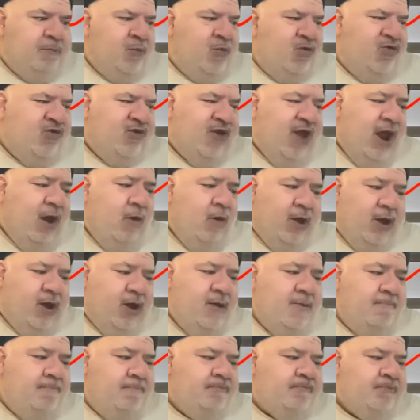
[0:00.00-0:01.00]

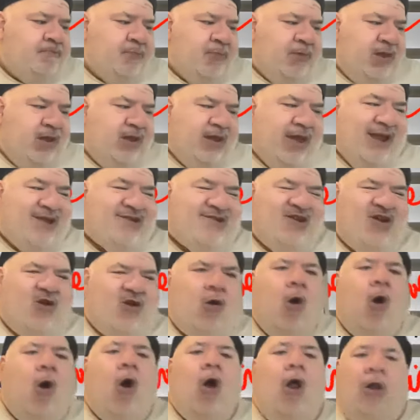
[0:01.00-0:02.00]
Jerry gets a
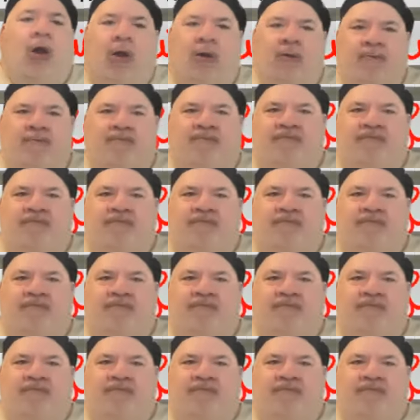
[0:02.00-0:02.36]
call